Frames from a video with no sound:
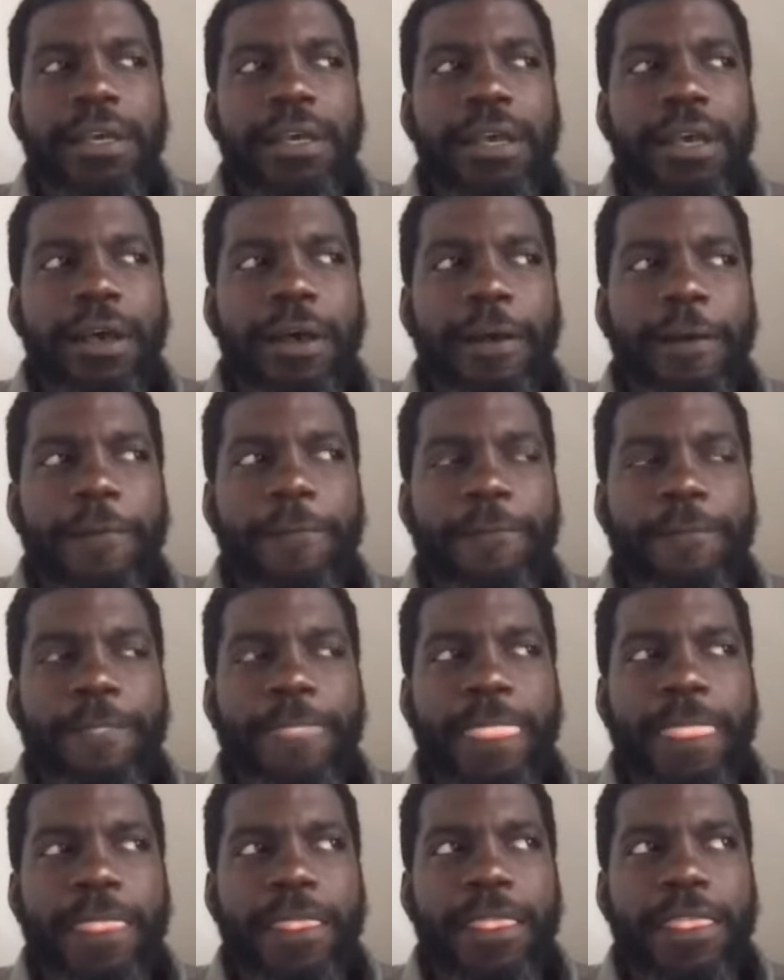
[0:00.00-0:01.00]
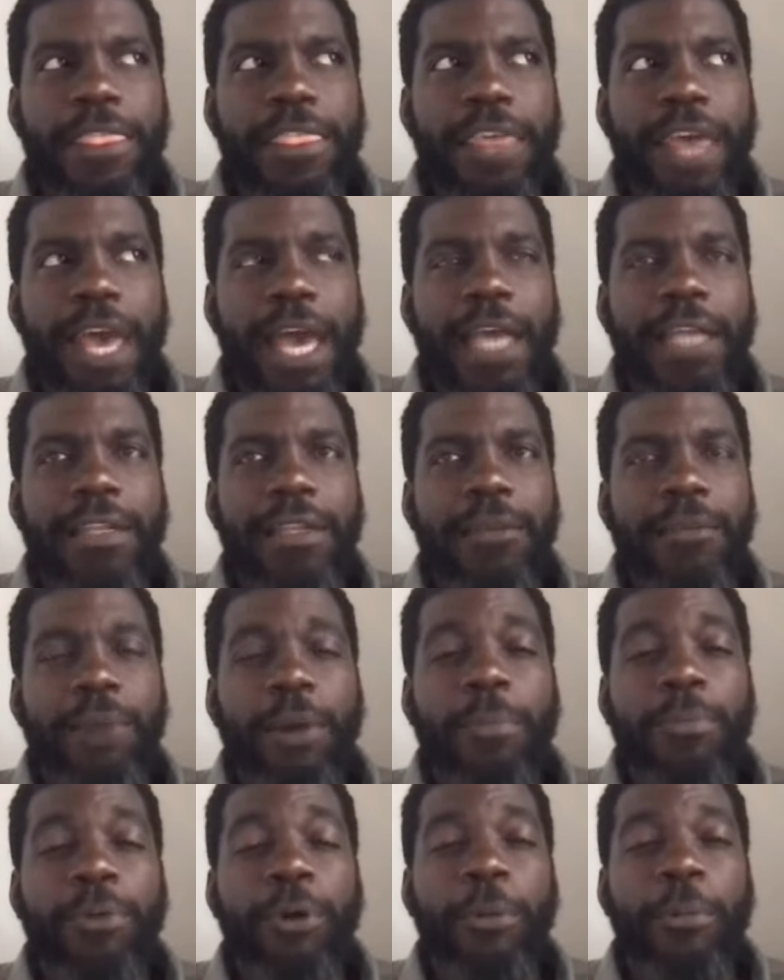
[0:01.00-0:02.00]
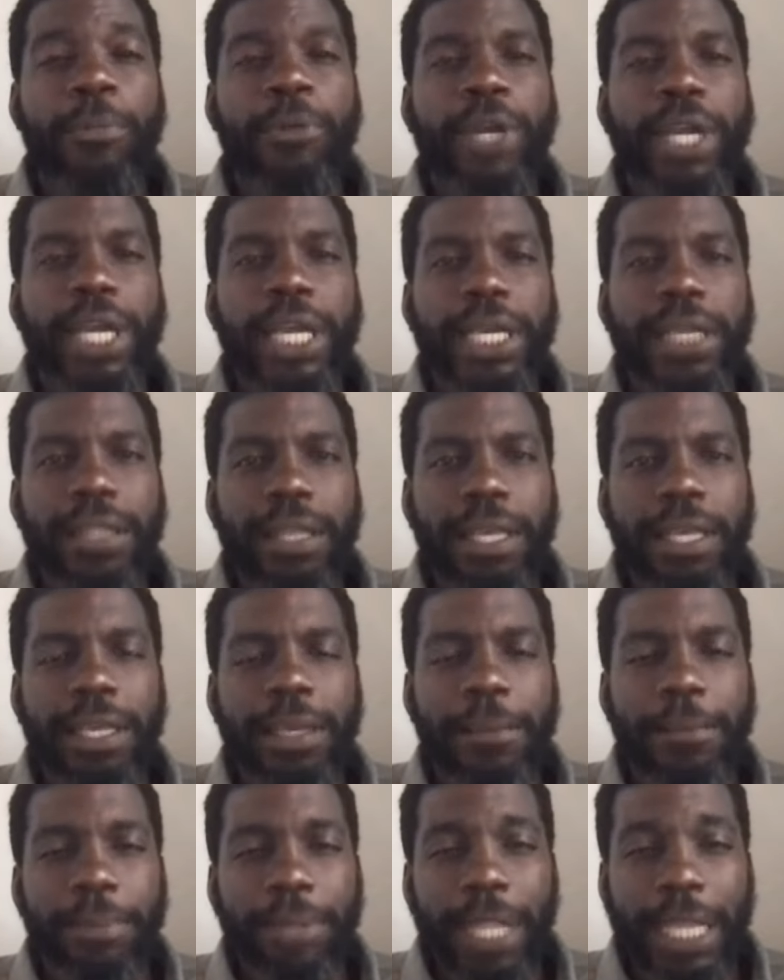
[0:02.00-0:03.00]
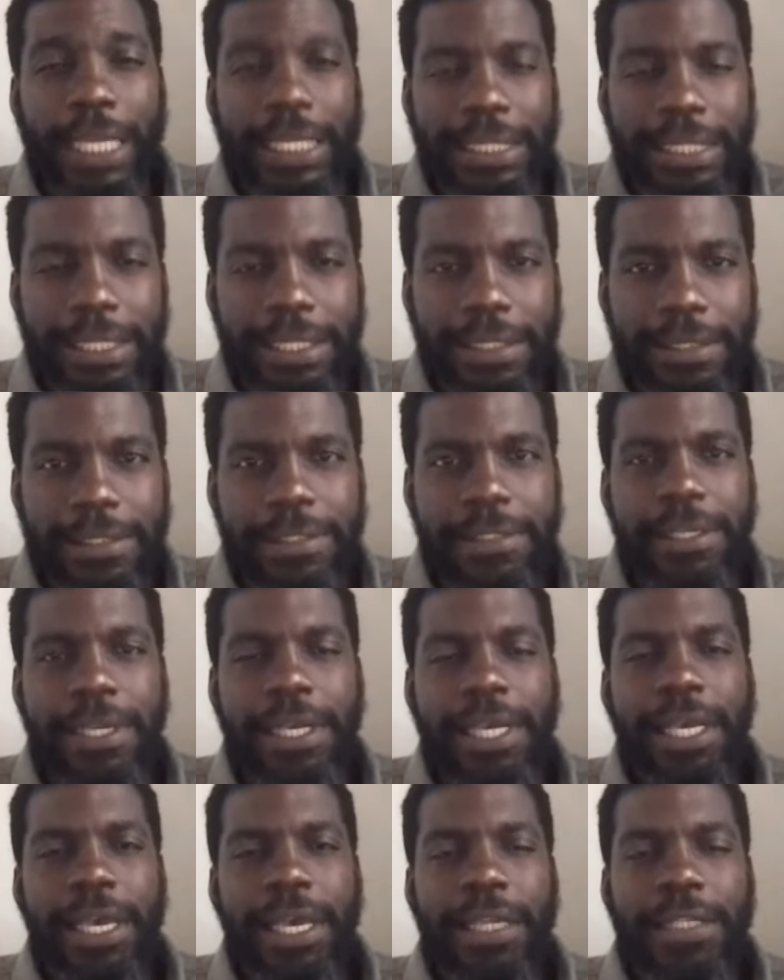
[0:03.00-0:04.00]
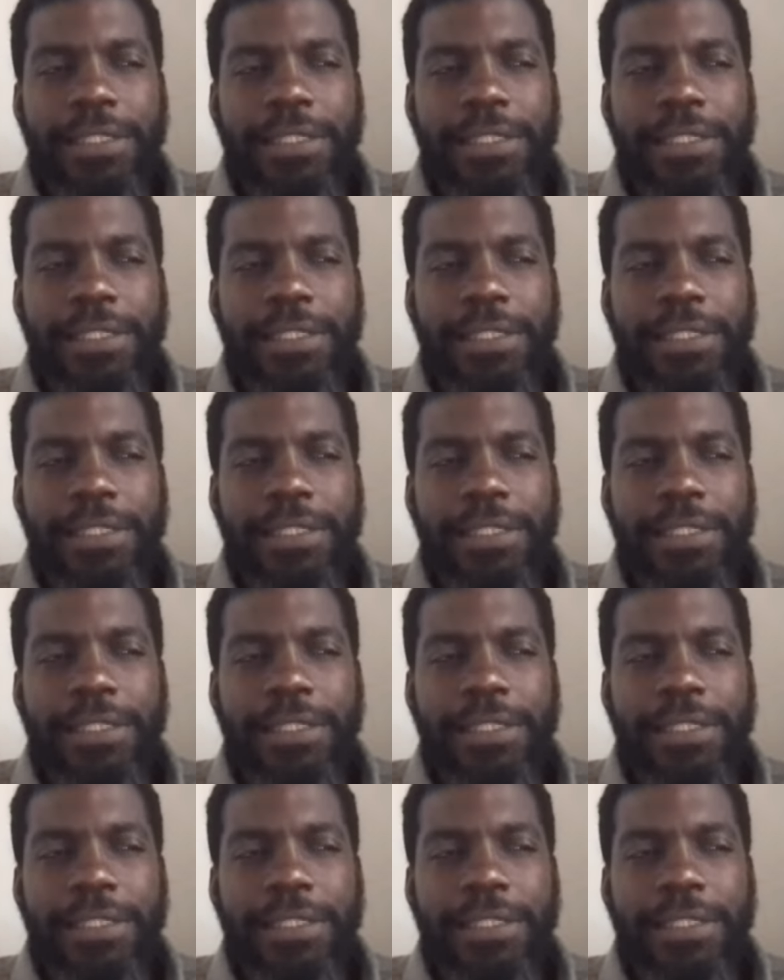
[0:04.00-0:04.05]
that appropriately places and